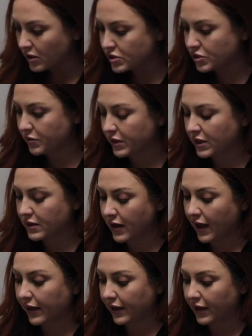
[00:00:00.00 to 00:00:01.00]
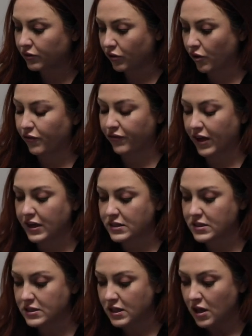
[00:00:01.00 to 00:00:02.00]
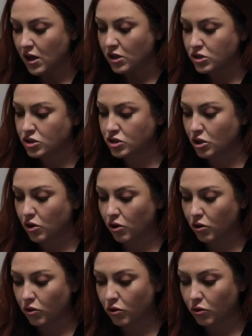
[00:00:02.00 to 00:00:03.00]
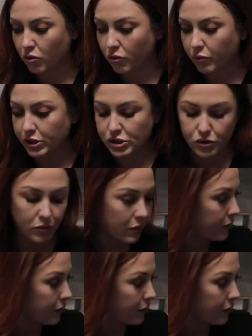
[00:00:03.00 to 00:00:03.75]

doing neck and low face. So we do them